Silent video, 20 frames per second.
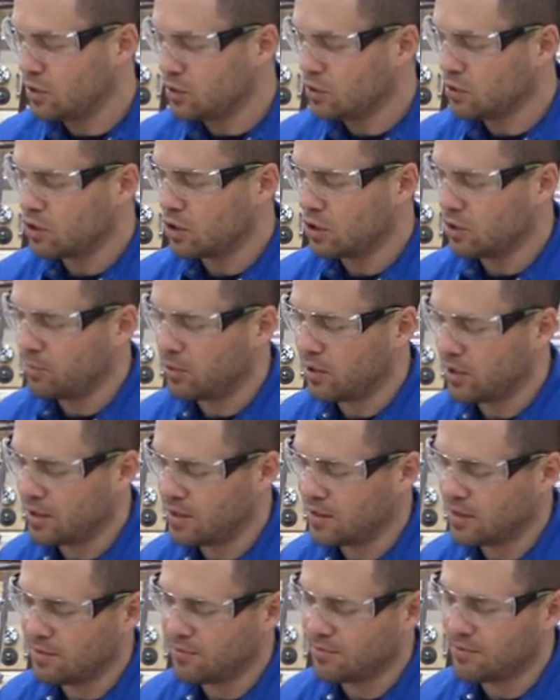you could put
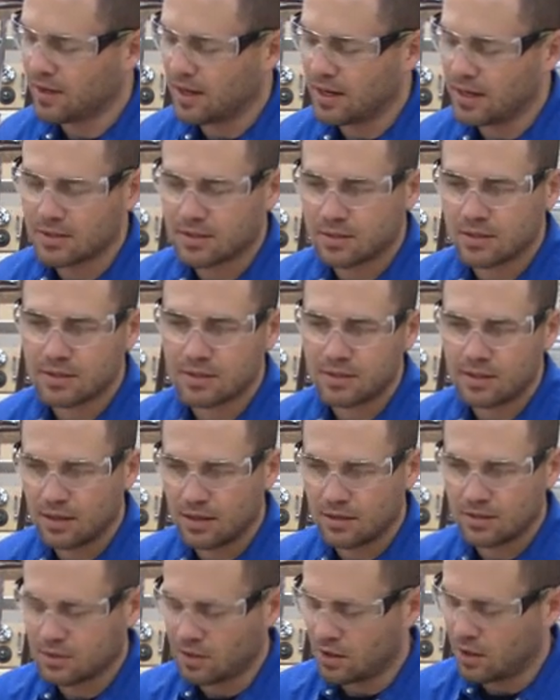it in a vise
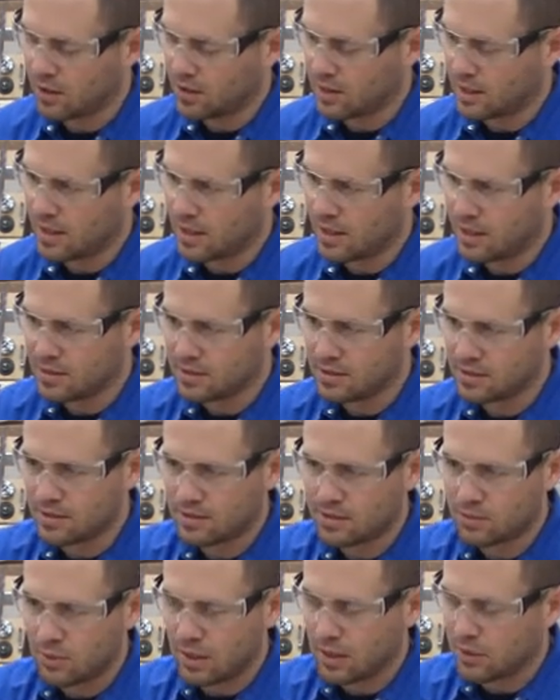as long as
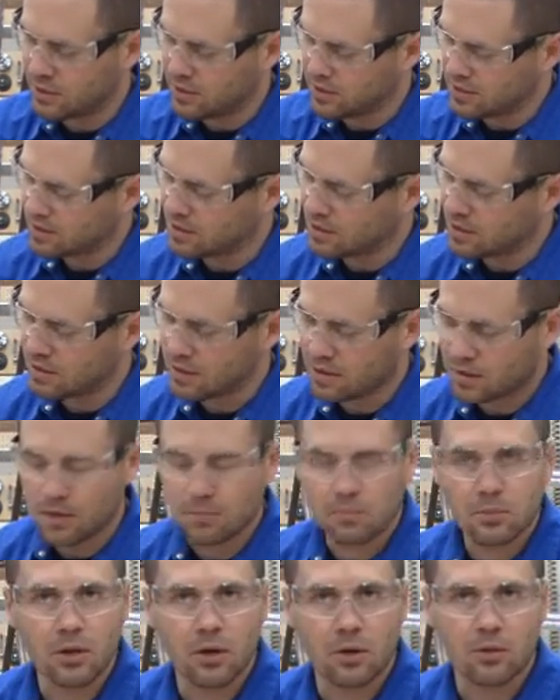the router isn't going to
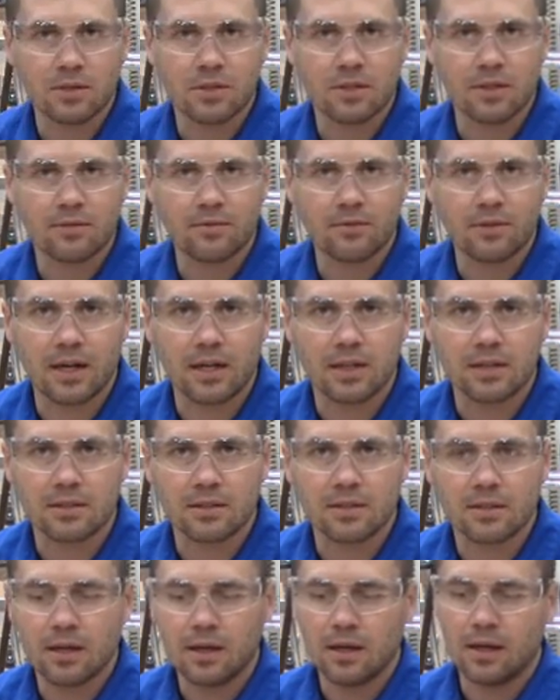come close to the
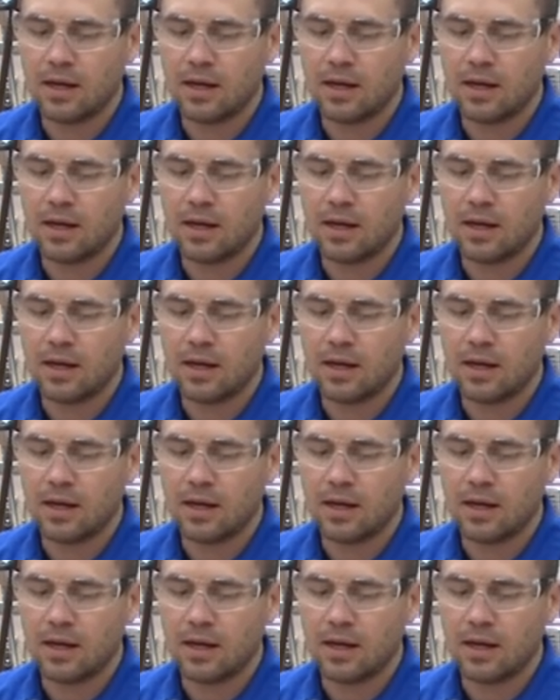vise.